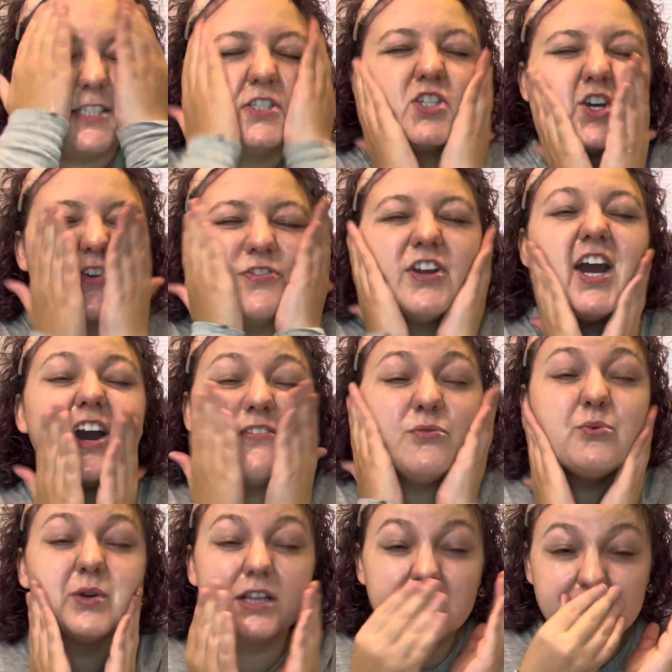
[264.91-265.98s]
So if you have
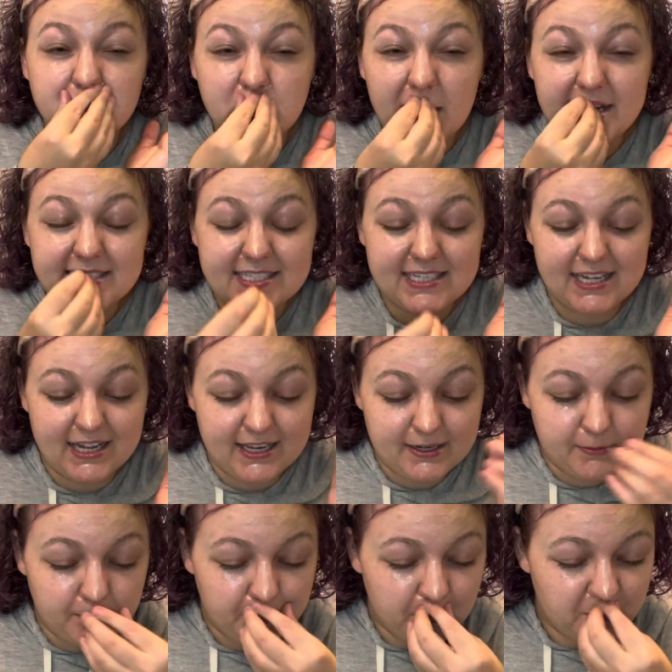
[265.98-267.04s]
really dry
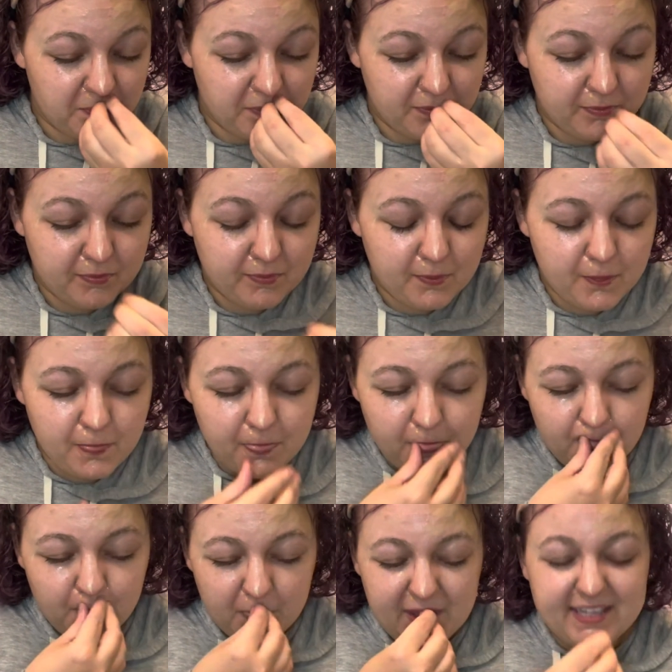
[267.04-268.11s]
skin,
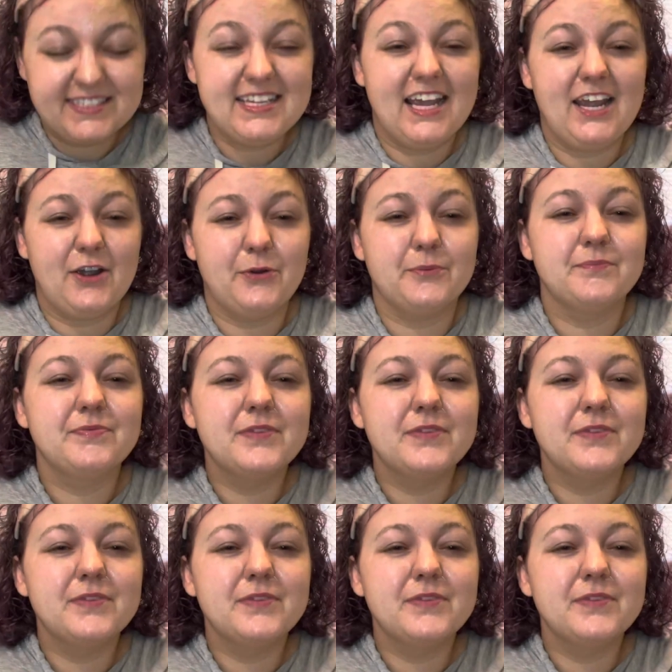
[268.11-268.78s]
this hair.